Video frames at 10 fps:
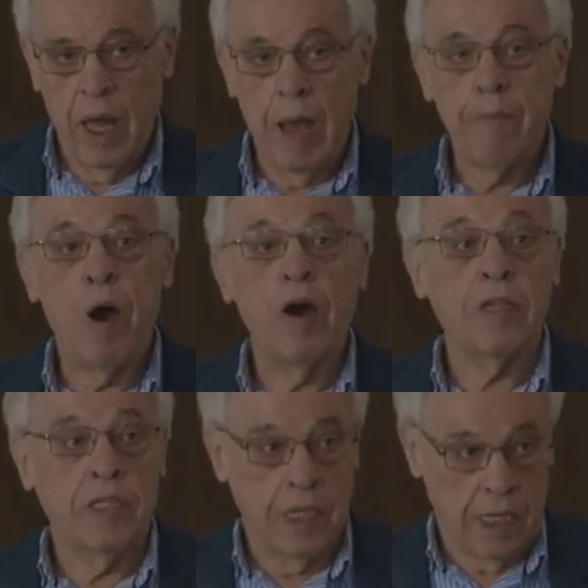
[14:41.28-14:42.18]

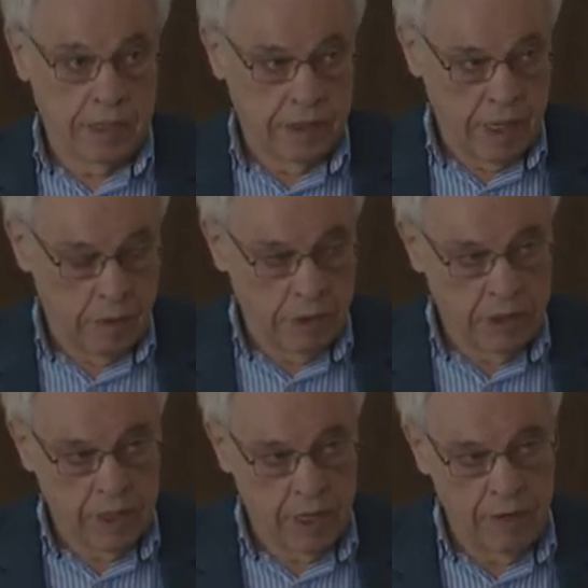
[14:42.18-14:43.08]
hypothesis, I would
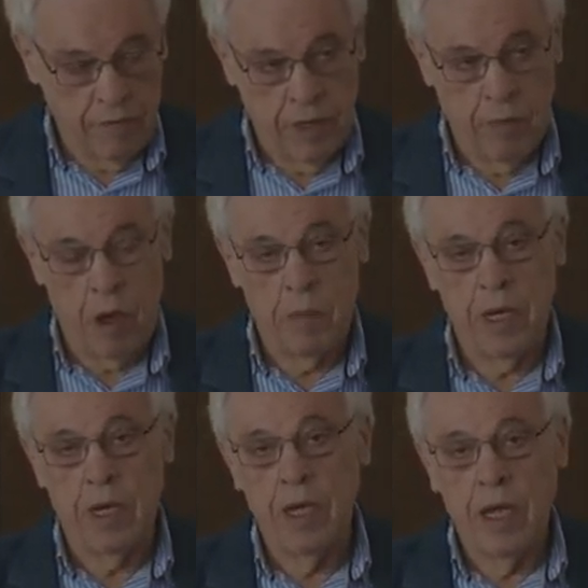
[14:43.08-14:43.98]
say, for the
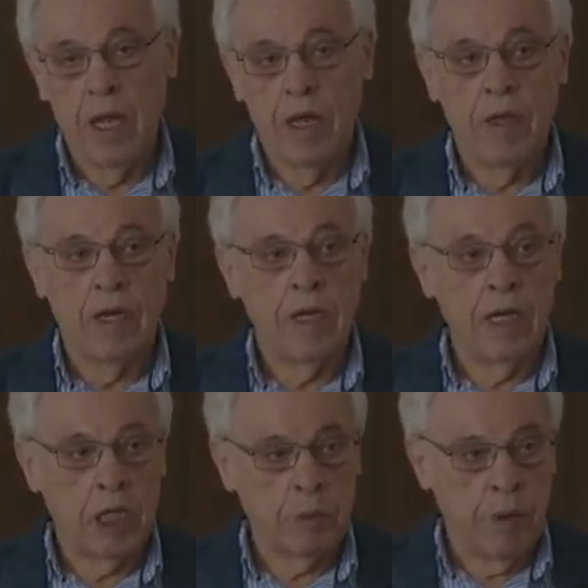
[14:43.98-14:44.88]
moment, that can
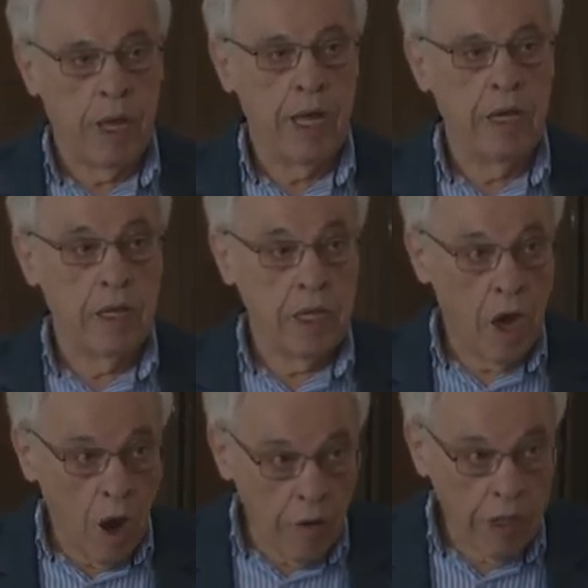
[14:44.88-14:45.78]
explain the
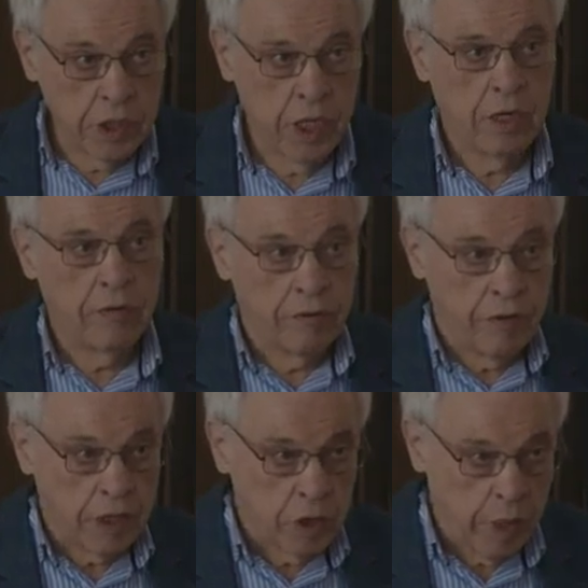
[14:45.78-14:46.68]
origin of the
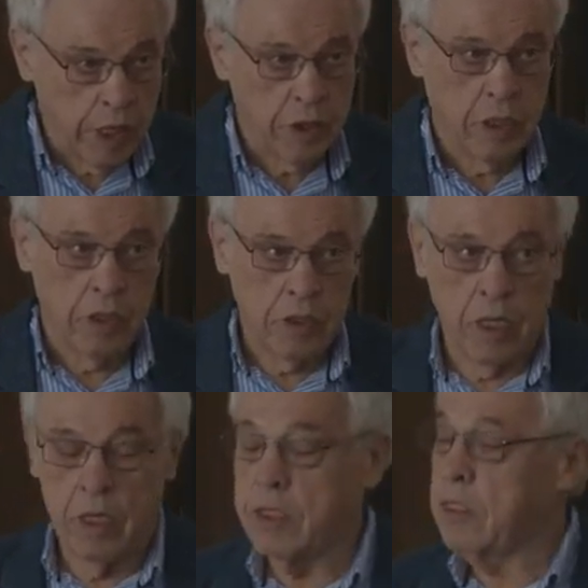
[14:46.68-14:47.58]
fluctuations
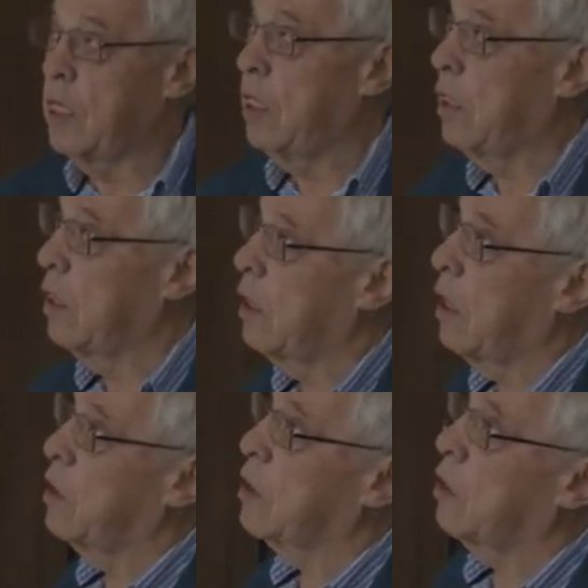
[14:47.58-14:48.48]
that seed the
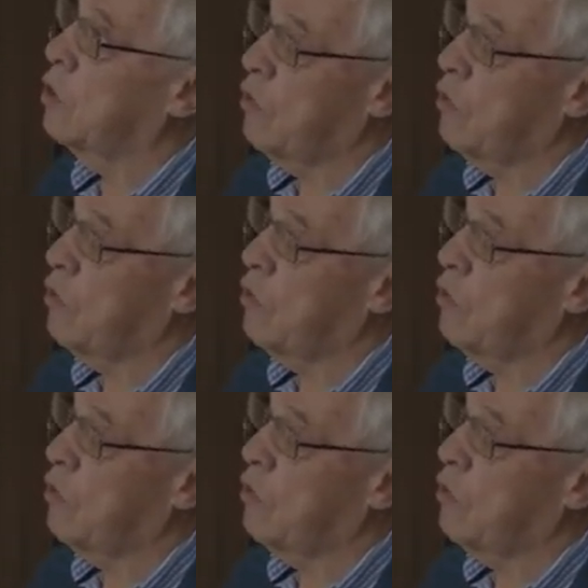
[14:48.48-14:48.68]
large-scale